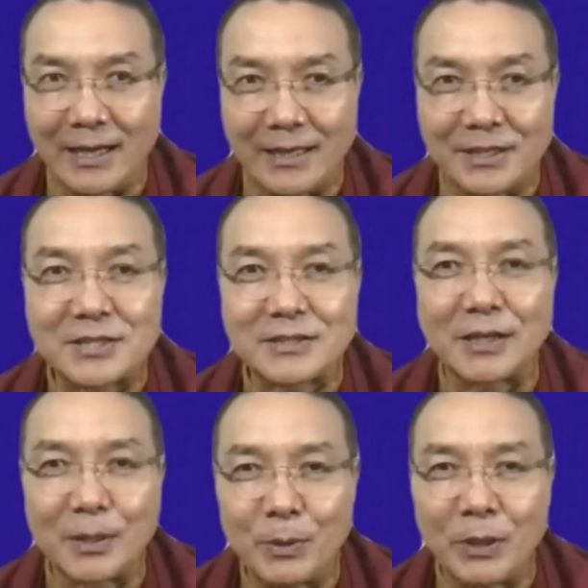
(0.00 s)

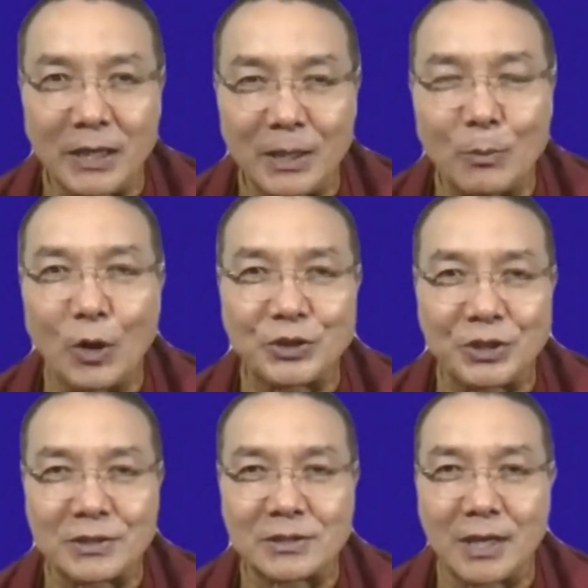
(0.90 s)
disturbing
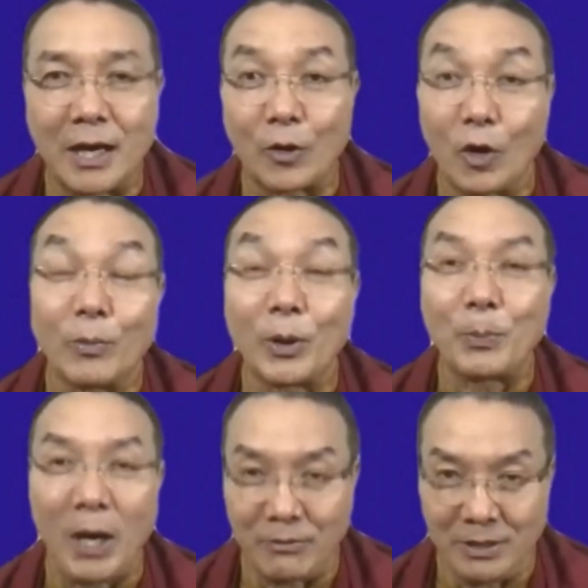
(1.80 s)
emotions are
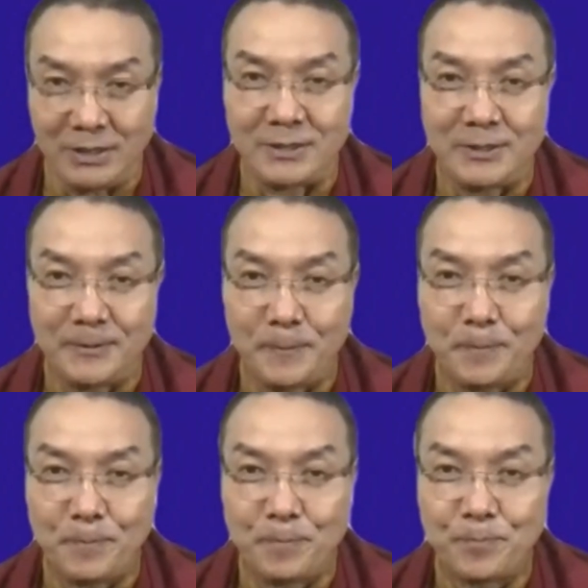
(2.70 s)
overpowered,
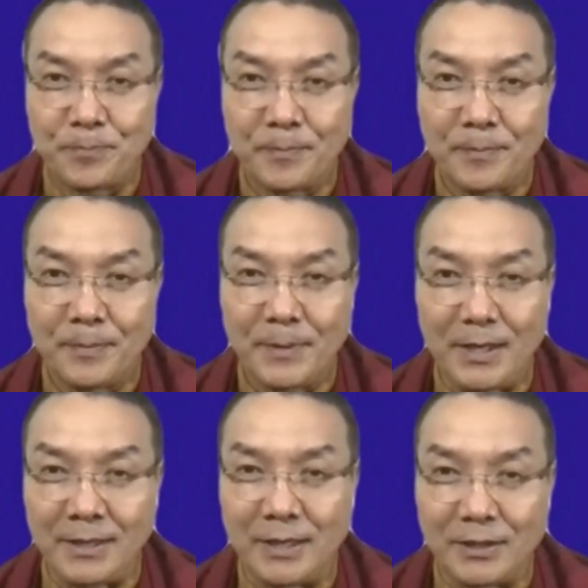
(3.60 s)

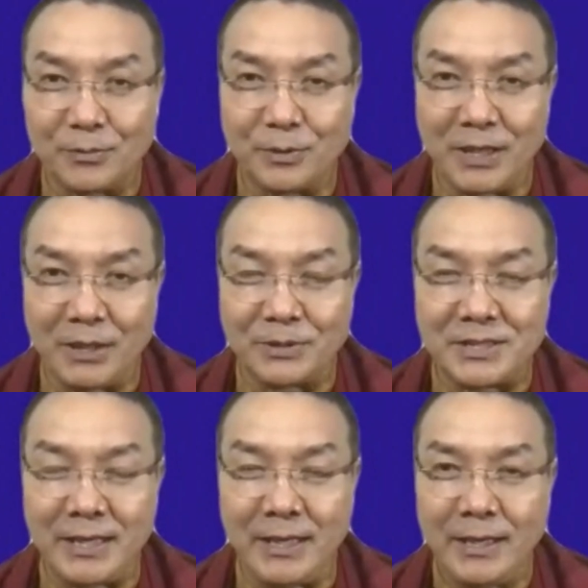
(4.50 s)
in other words, I would
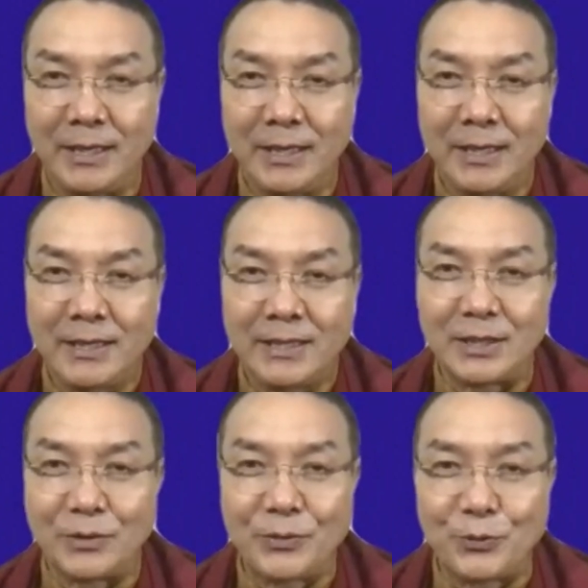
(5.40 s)
say.
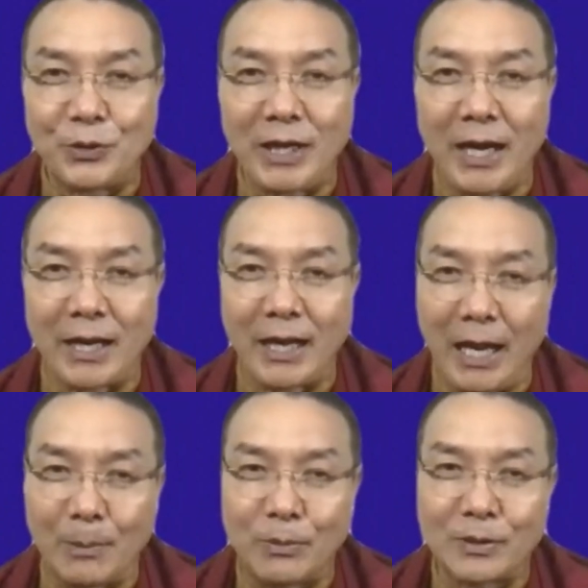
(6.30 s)
So if we are
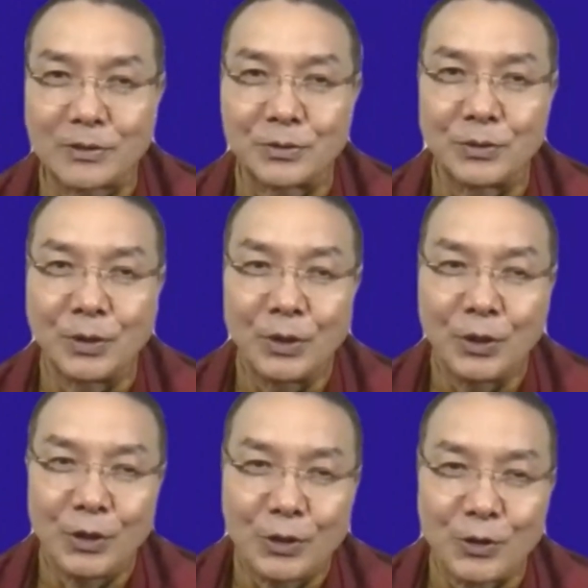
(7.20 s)
able to
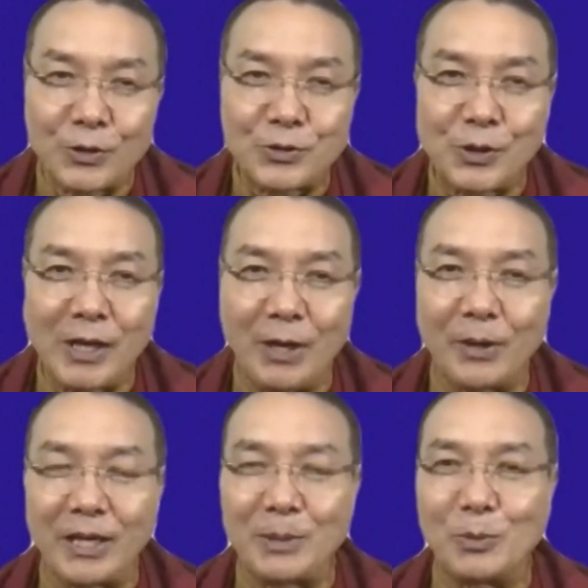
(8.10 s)
control
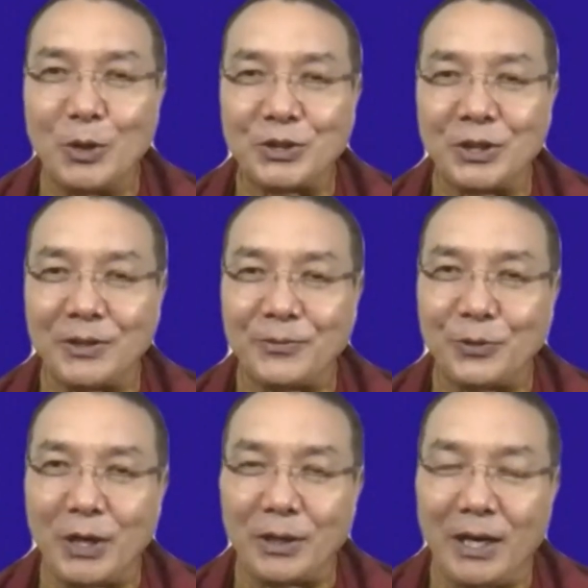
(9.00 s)
our emotion, if we
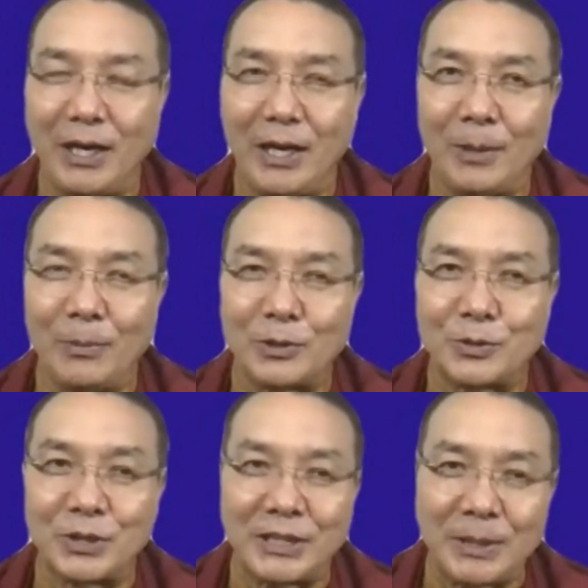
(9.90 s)
are able
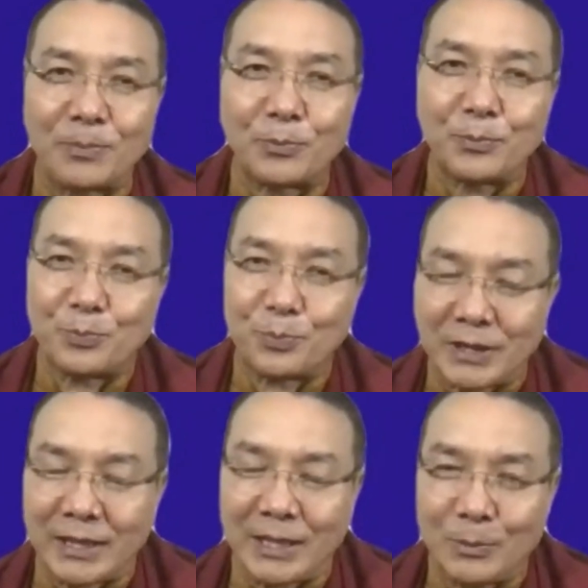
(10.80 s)
to keep
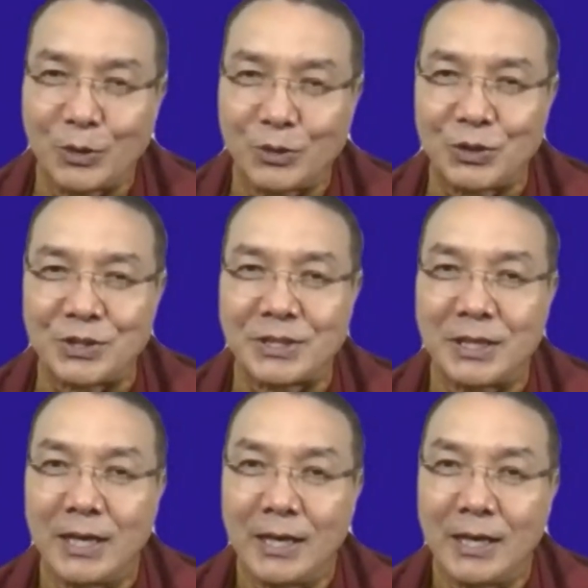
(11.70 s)
the emotions